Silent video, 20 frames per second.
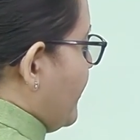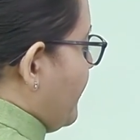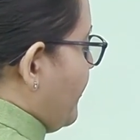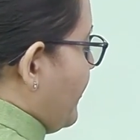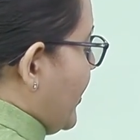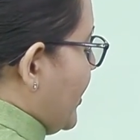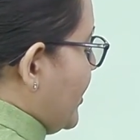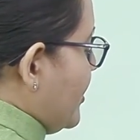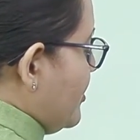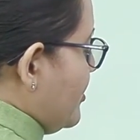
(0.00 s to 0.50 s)

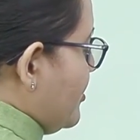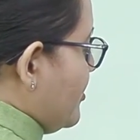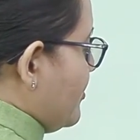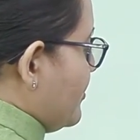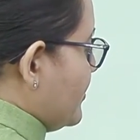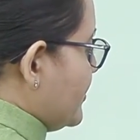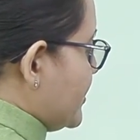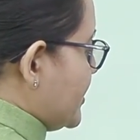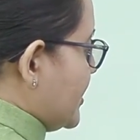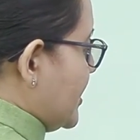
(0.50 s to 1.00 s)
Then
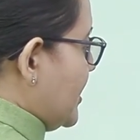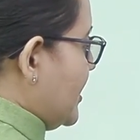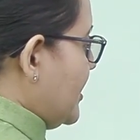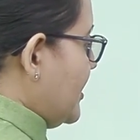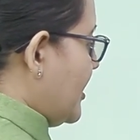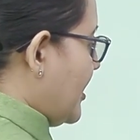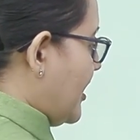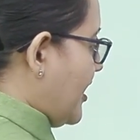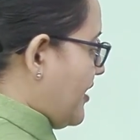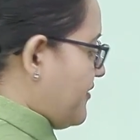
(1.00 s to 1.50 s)
you will see
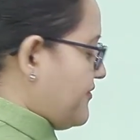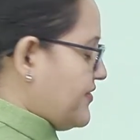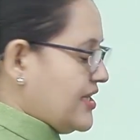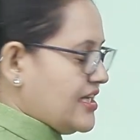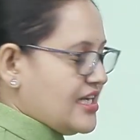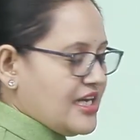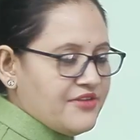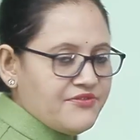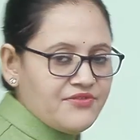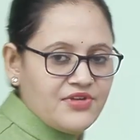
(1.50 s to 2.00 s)
every
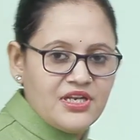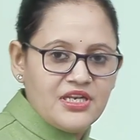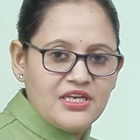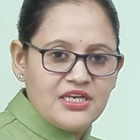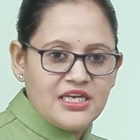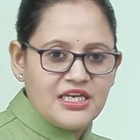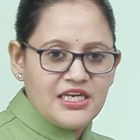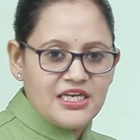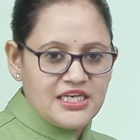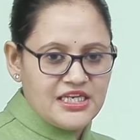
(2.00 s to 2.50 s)
time we will
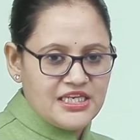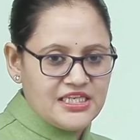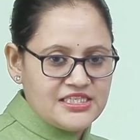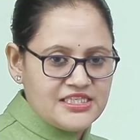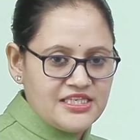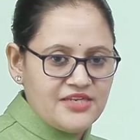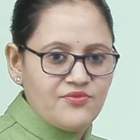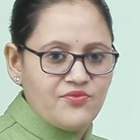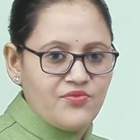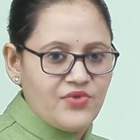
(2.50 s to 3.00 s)

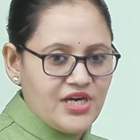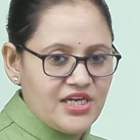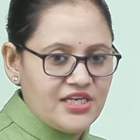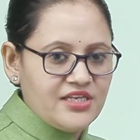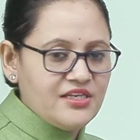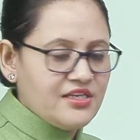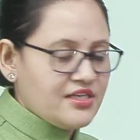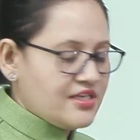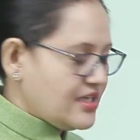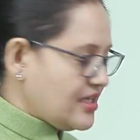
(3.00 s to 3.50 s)
increasing 1
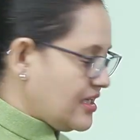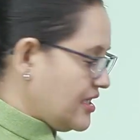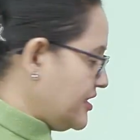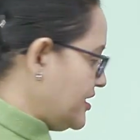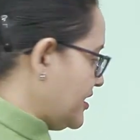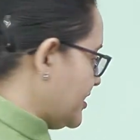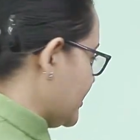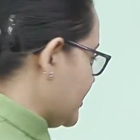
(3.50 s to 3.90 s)
in the